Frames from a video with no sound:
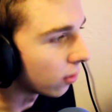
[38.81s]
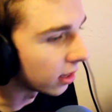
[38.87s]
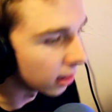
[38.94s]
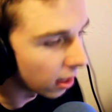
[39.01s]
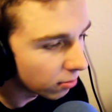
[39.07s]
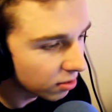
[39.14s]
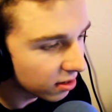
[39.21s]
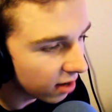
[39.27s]

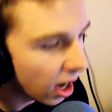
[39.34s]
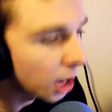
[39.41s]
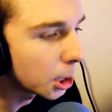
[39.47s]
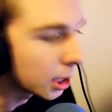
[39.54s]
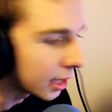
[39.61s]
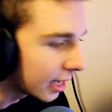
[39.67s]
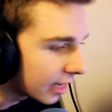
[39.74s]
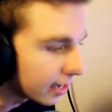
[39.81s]
loves Itachi,
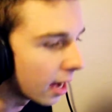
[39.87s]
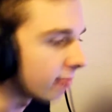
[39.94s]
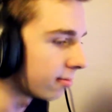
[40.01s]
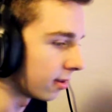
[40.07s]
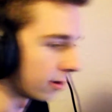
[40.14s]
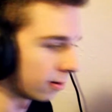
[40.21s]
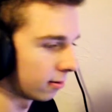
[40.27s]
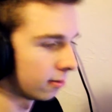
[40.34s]
and then he
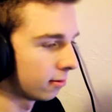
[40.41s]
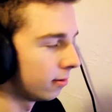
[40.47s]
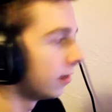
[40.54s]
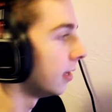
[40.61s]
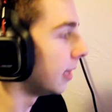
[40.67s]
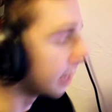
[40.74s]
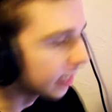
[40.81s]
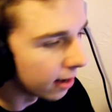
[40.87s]
doesn't.
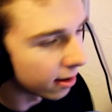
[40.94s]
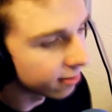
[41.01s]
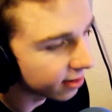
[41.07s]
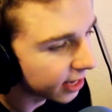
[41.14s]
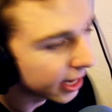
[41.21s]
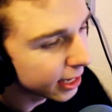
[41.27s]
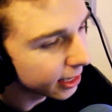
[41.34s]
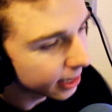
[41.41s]
Then he does again,